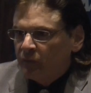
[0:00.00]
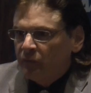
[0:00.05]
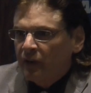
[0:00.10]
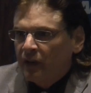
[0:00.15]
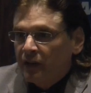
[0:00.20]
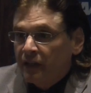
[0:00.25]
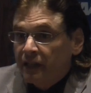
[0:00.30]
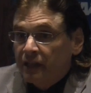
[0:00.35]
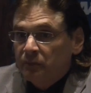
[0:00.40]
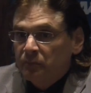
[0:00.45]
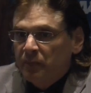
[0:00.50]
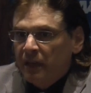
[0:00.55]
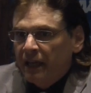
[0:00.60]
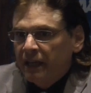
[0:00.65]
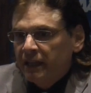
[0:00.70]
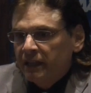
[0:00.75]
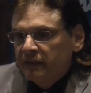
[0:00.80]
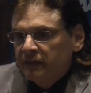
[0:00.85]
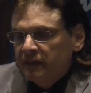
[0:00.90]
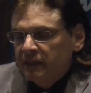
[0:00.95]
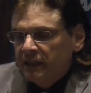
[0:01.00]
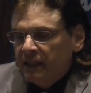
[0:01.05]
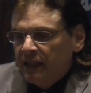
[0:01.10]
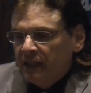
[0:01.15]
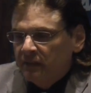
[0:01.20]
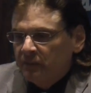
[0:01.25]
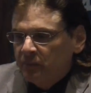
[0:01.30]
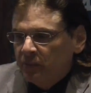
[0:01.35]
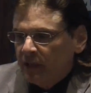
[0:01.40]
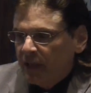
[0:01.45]
very competitive
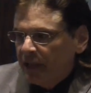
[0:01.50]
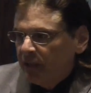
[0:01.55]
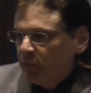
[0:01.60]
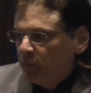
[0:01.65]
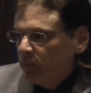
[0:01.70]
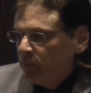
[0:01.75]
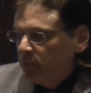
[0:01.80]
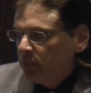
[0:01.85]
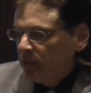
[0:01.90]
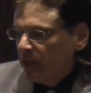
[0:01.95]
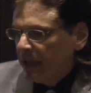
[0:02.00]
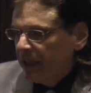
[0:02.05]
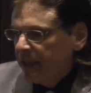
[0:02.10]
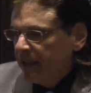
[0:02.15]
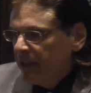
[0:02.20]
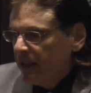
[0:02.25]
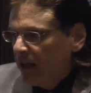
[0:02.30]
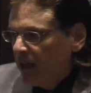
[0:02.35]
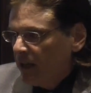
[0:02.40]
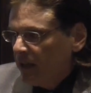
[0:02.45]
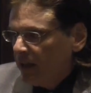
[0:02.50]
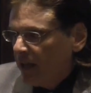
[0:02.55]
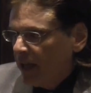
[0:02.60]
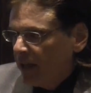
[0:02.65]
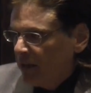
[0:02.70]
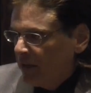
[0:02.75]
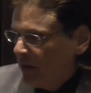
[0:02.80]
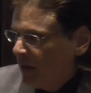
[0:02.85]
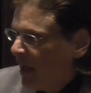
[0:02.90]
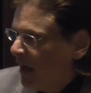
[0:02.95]
and played at
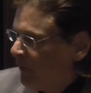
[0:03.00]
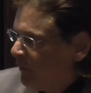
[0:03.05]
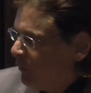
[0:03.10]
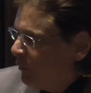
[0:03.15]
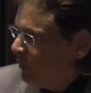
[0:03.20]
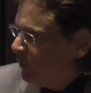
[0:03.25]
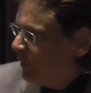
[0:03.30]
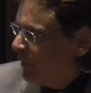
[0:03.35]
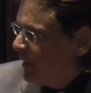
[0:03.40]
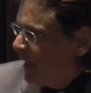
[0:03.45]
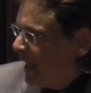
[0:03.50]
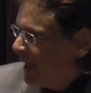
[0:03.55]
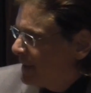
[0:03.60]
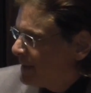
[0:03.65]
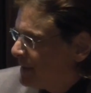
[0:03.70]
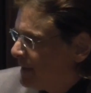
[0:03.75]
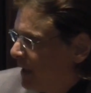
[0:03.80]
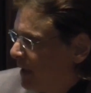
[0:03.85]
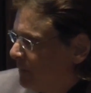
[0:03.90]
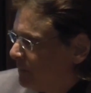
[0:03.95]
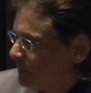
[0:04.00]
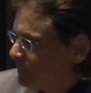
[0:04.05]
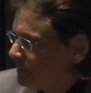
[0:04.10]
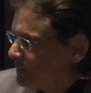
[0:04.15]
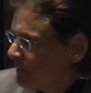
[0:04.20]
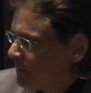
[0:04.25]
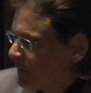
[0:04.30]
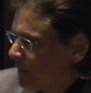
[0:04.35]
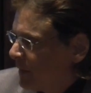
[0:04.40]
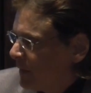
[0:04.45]
a level that I
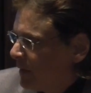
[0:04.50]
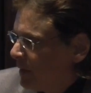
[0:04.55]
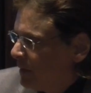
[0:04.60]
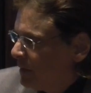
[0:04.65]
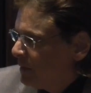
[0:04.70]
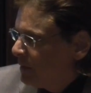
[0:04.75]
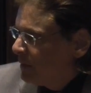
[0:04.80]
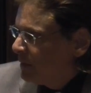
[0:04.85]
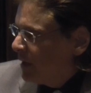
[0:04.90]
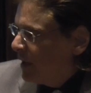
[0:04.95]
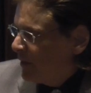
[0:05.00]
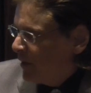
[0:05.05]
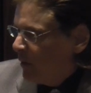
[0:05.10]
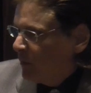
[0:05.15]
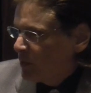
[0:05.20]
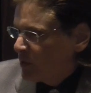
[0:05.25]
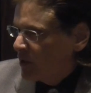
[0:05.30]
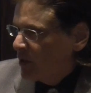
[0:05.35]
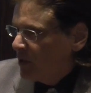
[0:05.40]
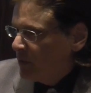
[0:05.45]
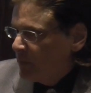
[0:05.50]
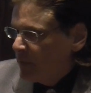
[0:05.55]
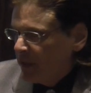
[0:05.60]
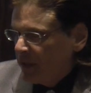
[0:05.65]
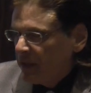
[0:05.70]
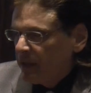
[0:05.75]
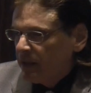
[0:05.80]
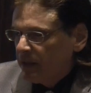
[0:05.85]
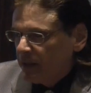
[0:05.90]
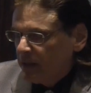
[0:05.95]
thought was going to
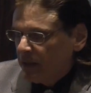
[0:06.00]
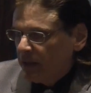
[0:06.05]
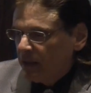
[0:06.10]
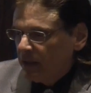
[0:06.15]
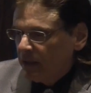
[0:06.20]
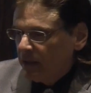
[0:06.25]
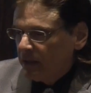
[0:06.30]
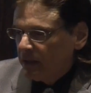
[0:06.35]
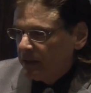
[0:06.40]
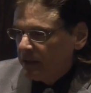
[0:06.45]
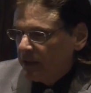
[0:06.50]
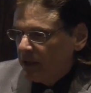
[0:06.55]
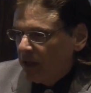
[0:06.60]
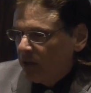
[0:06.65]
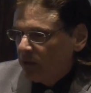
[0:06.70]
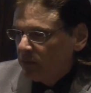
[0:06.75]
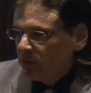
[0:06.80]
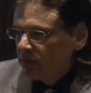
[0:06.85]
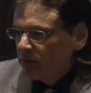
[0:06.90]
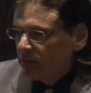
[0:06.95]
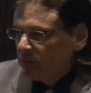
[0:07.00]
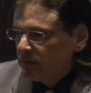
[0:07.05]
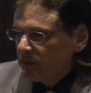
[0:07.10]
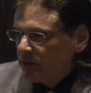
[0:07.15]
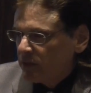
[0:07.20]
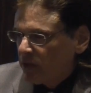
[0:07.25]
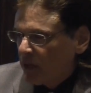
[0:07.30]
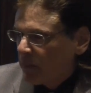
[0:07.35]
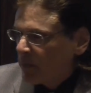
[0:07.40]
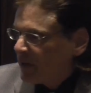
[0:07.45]
be,
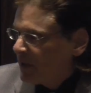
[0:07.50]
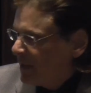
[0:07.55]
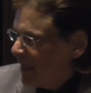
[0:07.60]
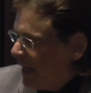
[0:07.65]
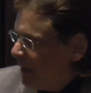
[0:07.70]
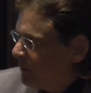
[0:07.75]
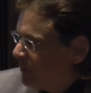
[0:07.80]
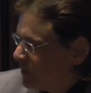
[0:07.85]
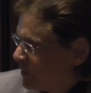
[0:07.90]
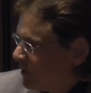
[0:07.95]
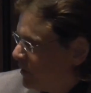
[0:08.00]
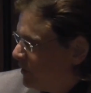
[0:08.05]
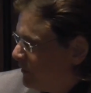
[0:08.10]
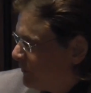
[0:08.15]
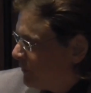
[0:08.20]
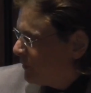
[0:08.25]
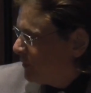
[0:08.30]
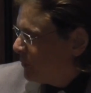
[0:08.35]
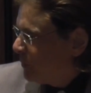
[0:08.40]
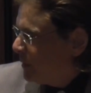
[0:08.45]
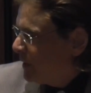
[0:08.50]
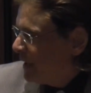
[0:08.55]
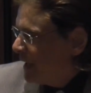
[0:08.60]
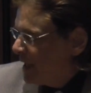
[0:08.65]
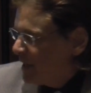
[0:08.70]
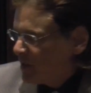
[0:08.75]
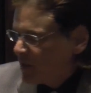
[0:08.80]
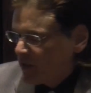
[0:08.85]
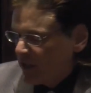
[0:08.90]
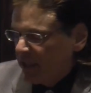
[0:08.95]
something that was good for the
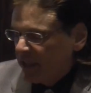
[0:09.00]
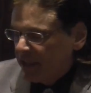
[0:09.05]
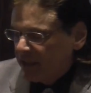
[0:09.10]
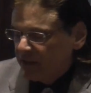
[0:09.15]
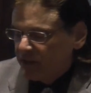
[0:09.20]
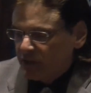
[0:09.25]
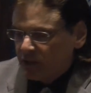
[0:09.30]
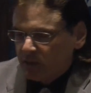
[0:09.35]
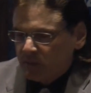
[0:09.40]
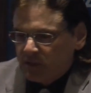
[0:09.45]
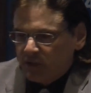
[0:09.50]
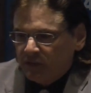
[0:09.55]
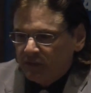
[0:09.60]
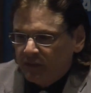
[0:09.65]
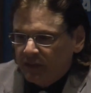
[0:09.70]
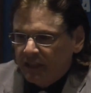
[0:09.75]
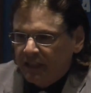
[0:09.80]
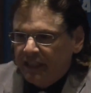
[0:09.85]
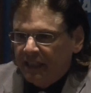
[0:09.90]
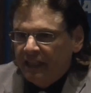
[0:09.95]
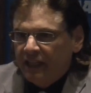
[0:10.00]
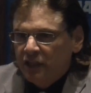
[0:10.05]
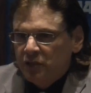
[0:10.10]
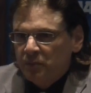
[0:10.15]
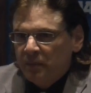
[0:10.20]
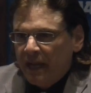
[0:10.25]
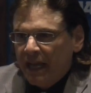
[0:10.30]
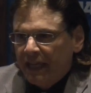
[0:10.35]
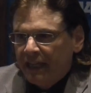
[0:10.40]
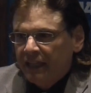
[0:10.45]
PAC in terms of getting us
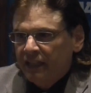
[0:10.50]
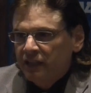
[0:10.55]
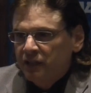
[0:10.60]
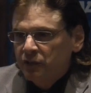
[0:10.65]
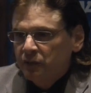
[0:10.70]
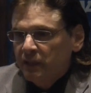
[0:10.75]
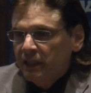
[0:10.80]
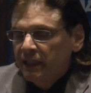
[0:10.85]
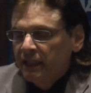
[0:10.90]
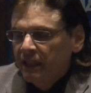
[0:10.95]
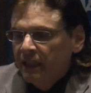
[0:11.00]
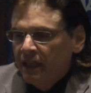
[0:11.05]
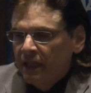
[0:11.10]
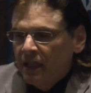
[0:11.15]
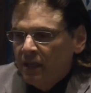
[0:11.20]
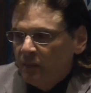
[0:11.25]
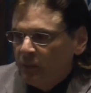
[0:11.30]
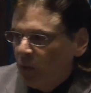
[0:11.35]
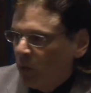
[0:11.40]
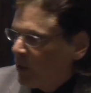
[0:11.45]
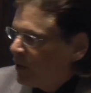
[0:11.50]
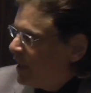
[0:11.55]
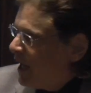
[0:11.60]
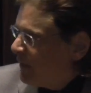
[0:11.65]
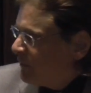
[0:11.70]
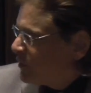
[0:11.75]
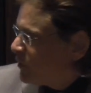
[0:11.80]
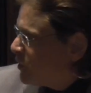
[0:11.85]
back into it. But we're never